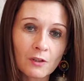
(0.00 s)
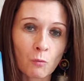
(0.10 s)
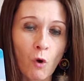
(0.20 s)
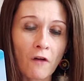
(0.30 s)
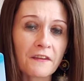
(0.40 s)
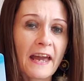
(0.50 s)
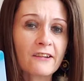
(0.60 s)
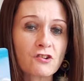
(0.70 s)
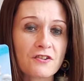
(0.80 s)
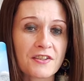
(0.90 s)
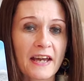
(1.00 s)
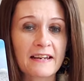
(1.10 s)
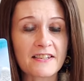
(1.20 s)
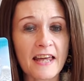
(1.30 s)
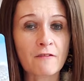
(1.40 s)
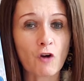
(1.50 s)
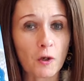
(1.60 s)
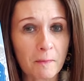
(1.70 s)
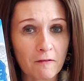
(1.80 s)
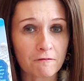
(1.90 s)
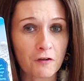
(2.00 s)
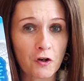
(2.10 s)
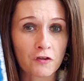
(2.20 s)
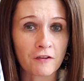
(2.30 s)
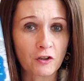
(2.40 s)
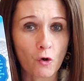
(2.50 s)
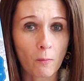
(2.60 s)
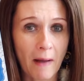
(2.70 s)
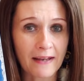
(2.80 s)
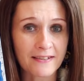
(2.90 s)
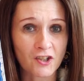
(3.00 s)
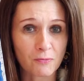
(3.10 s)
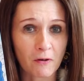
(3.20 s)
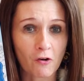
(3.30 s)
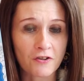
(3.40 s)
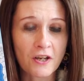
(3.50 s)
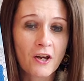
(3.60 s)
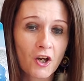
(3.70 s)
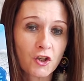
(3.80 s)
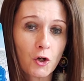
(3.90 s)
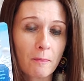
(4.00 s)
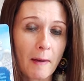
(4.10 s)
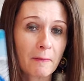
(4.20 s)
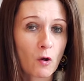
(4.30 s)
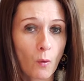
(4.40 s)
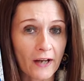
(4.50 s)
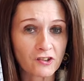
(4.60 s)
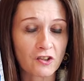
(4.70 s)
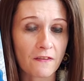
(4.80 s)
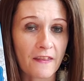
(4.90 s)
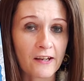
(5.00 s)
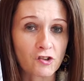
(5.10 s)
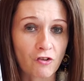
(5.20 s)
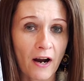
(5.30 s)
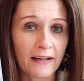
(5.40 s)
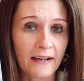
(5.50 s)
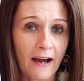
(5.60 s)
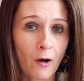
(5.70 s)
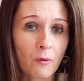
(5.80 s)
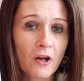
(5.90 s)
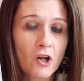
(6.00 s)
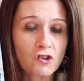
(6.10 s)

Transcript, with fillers: what the angel's saying is they've gone a bit further in your message because you may be questioning things right now,